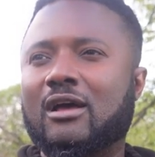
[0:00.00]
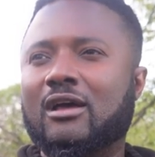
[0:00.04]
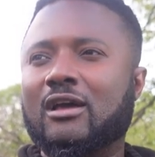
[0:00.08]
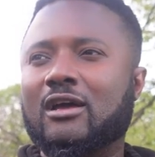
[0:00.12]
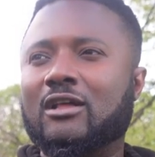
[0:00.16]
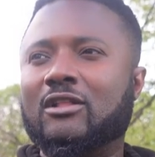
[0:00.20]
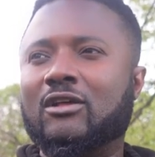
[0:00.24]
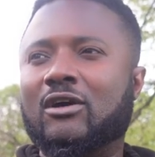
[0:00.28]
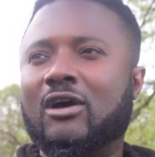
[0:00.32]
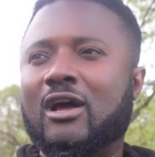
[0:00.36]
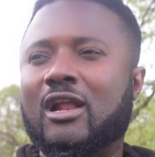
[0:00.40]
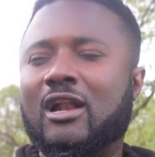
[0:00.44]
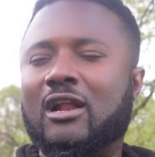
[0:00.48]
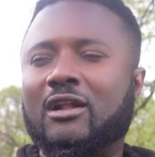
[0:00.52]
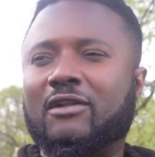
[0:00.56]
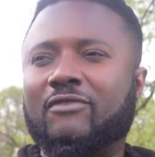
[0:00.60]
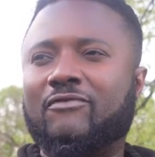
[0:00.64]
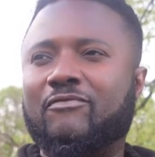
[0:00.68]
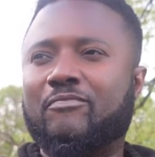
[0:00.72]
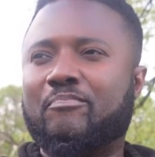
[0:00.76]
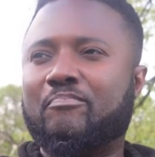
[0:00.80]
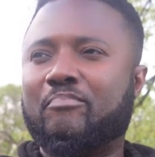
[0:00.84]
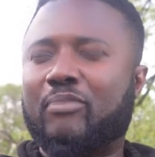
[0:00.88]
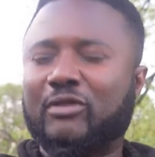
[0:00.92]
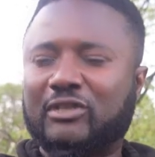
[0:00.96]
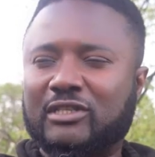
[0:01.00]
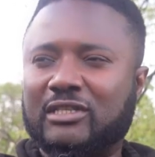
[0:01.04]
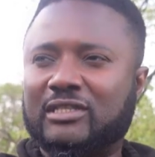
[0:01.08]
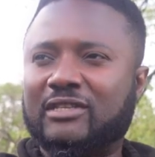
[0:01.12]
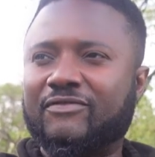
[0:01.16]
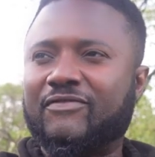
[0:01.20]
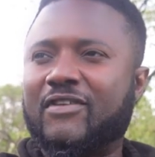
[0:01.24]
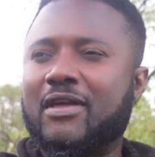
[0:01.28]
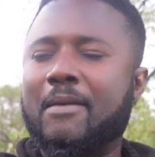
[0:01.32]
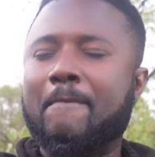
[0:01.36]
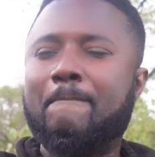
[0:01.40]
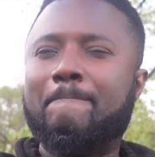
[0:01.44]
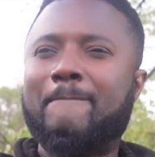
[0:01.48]
you know, a lot of
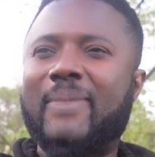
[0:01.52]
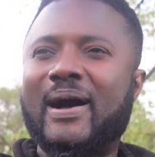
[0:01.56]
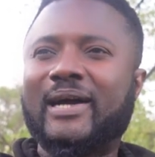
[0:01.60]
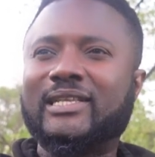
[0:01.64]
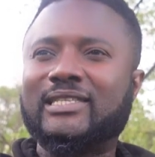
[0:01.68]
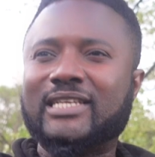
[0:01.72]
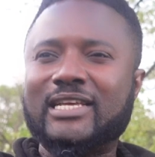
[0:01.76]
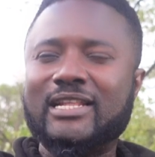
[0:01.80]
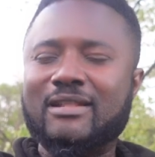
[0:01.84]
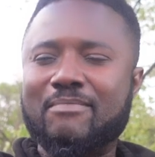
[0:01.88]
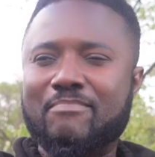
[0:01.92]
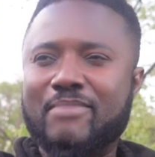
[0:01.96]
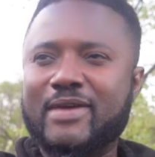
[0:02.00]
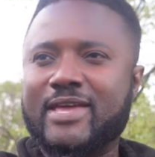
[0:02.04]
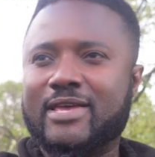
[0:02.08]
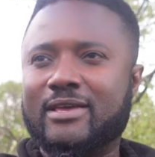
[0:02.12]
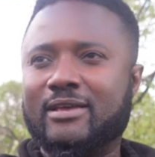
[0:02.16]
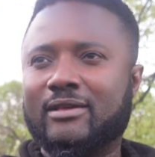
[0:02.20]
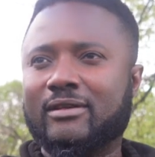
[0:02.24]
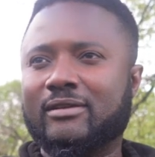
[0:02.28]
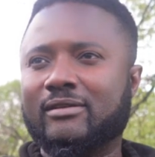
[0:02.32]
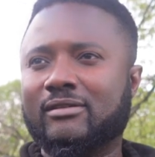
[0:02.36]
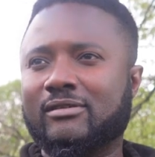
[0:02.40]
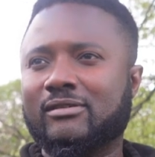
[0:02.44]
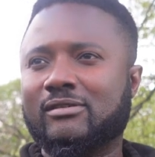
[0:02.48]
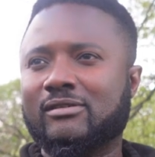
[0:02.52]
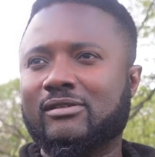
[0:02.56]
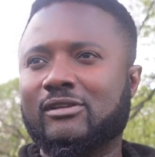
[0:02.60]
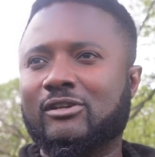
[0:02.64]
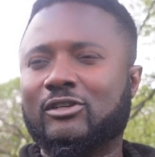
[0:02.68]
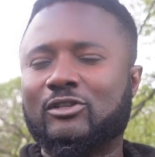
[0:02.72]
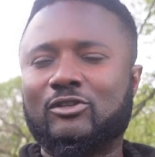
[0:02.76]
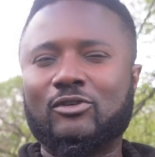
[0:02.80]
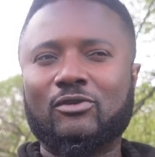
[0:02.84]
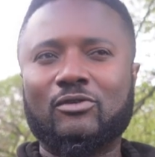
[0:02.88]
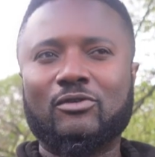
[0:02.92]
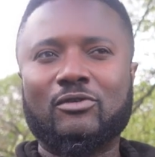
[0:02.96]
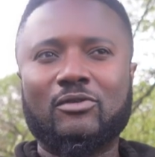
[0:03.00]
positive impact in me.
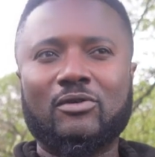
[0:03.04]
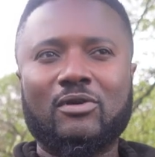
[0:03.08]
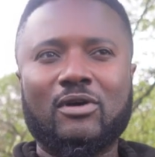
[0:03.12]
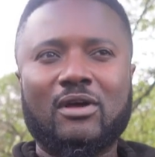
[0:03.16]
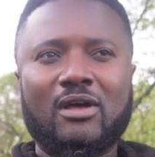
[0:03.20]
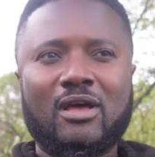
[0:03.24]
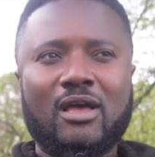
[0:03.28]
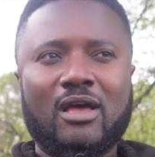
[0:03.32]
So